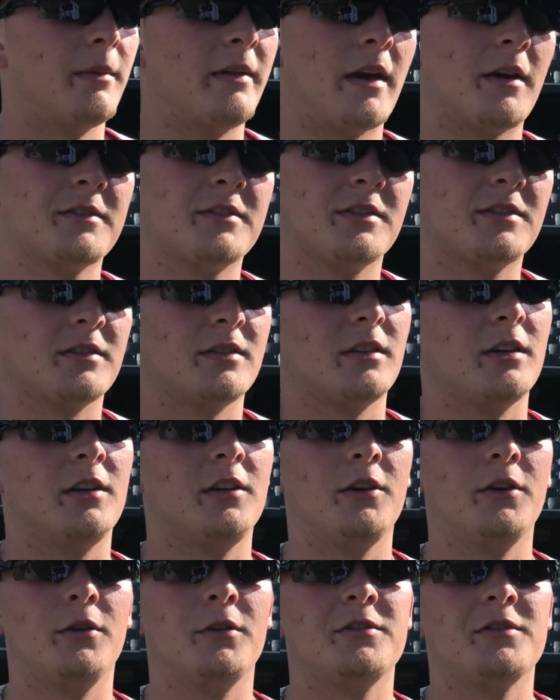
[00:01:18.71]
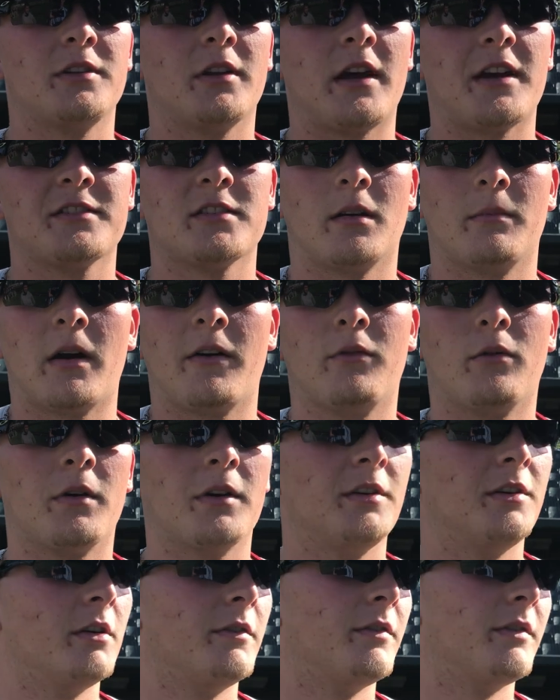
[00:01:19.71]
I mean, that was just huge. You know, that's something I've
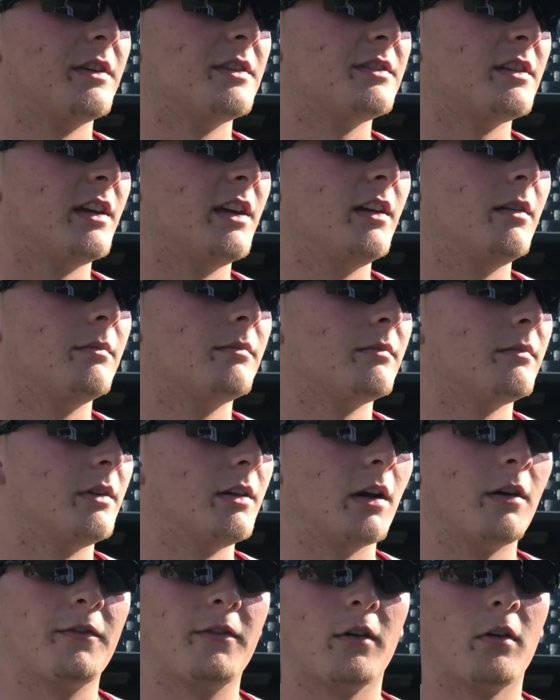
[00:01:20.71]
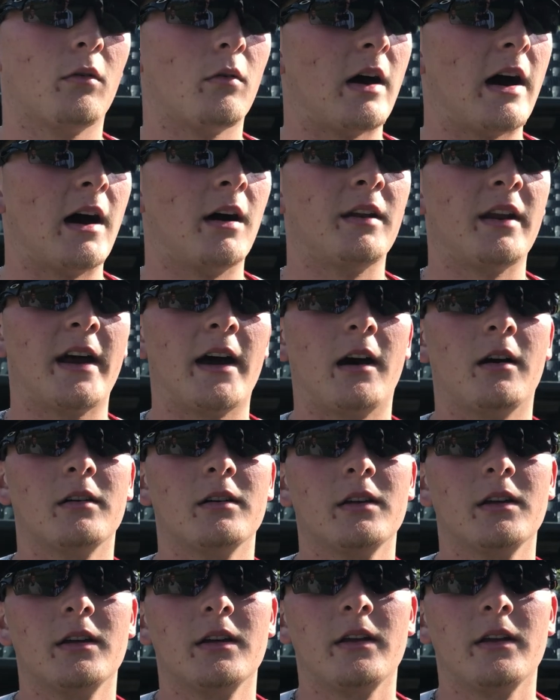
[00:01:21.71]
wanted to do for this team, you know, for a while now.